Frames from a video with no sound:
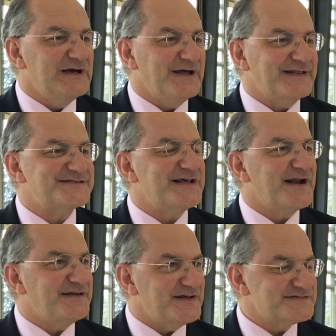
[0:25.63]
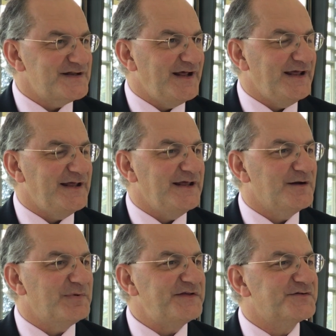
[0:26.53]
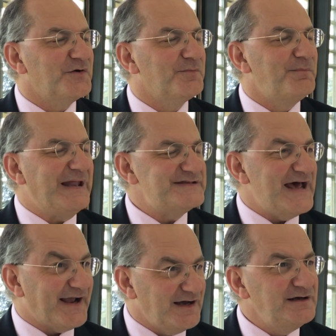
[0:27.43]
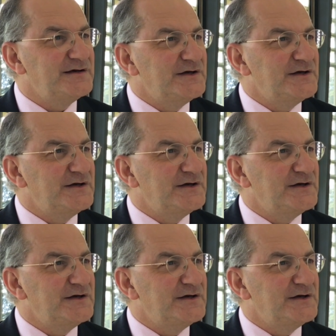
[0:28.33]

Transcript: That started yesterday in a place called Bandaka,